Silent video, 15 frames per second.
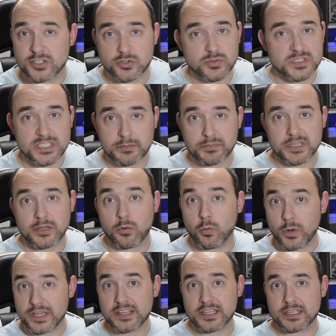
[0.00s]
do something
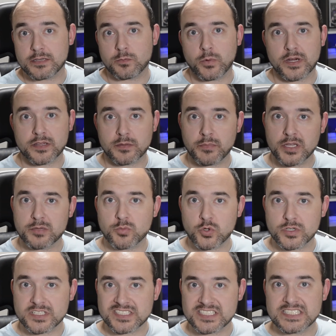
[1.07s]
with it where the
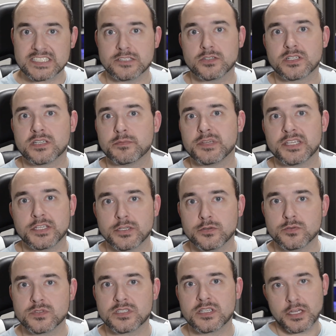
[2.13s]
motherboard is still gonna be
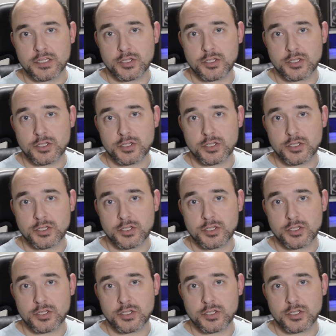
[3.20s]
used,